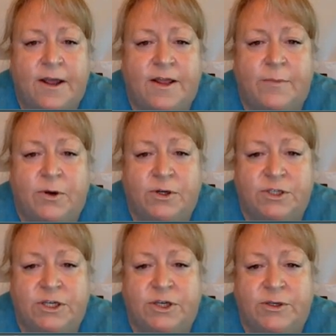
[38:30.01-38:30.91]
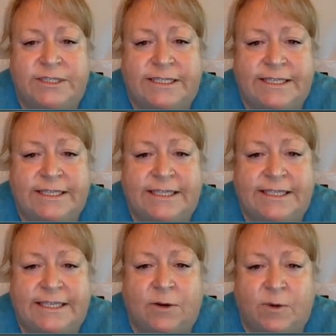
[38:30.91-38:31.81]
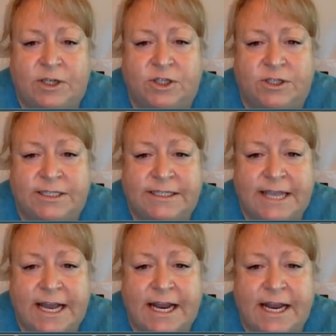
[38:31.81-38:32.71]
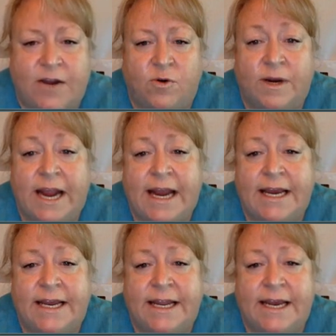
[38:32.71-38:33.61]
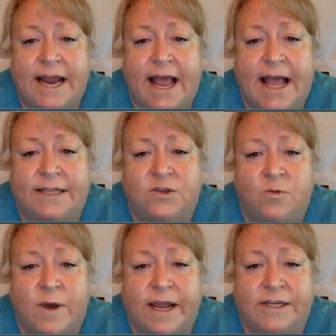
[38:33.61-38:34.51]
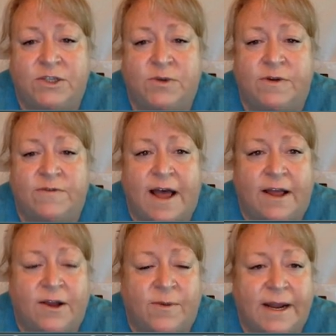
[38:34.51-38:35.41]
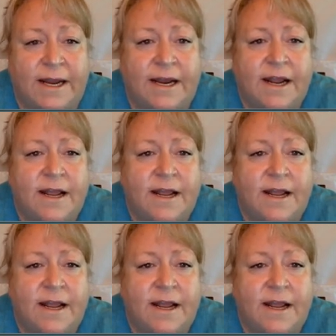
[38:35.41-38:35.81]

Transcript: the person who did the original study created it as a way to evaluate